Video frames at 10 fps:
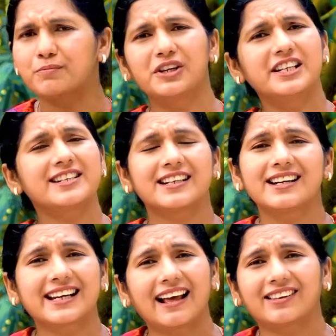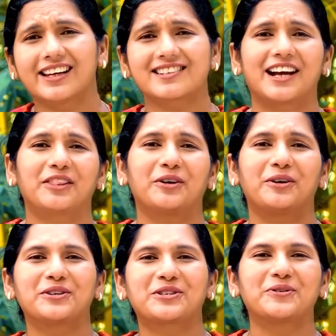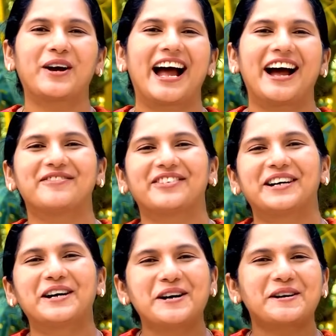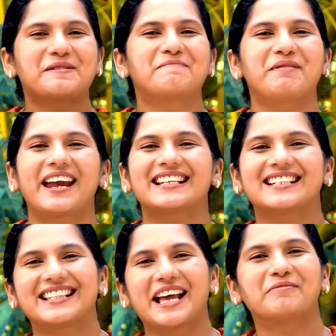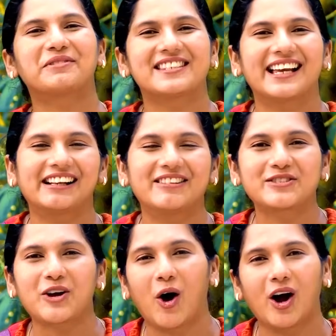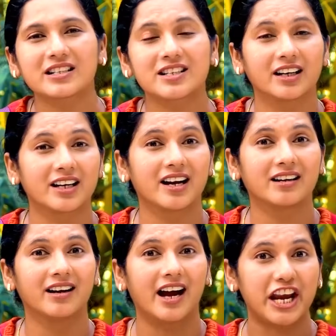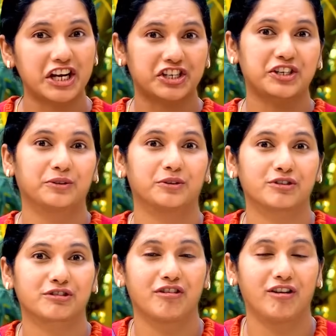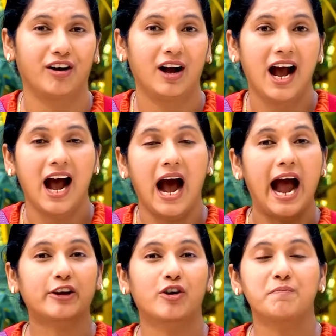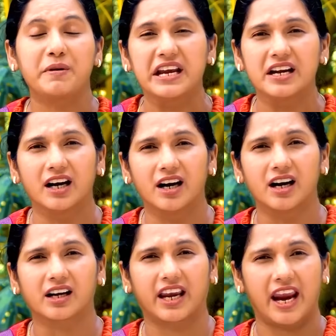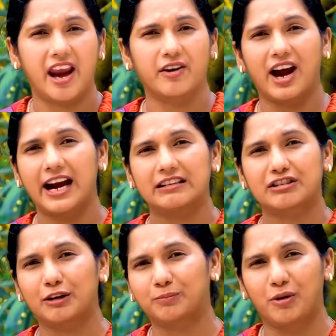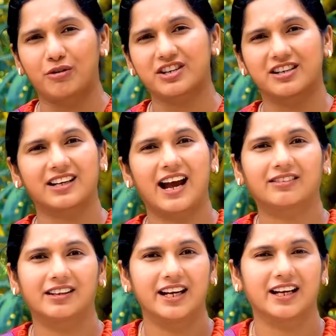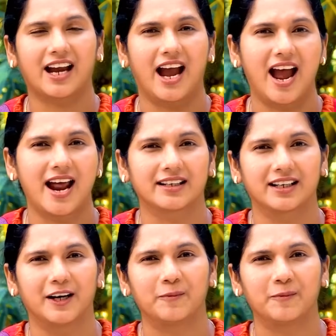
political Catholics are those who have based themselves on certain issues. So I could be a gay rights supporter Catholic, and